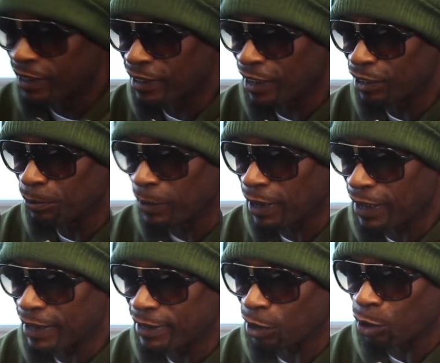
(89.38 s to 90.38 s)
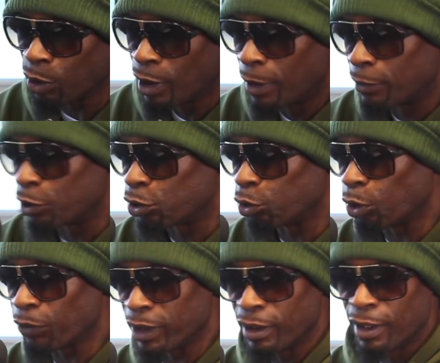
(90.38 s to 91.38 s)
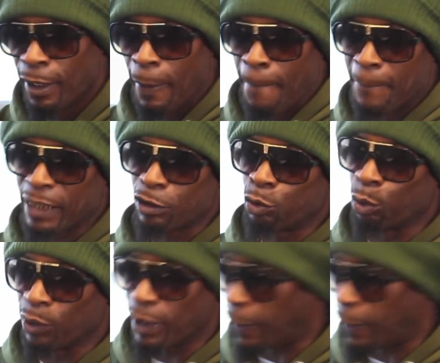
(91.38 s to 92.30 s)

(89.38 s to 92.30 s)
because I like I told the story. My story,